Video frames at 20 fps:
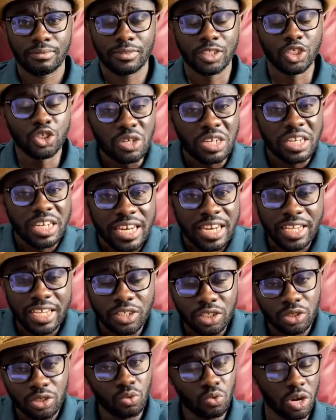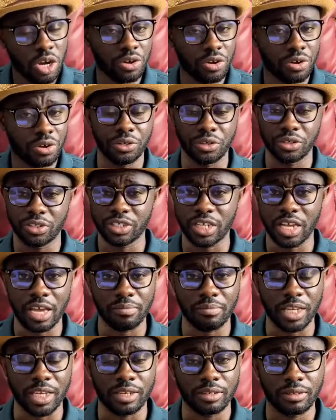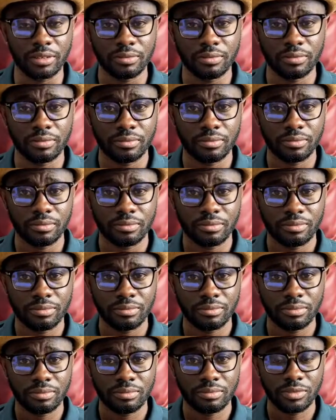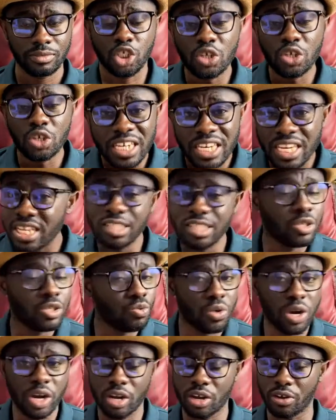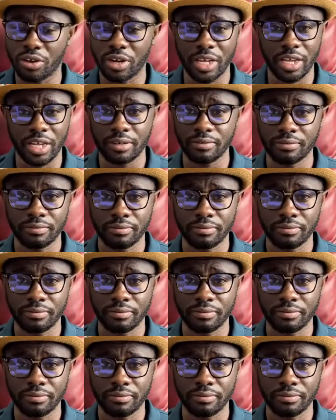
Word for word: You need to work on your timing. You need to work on it.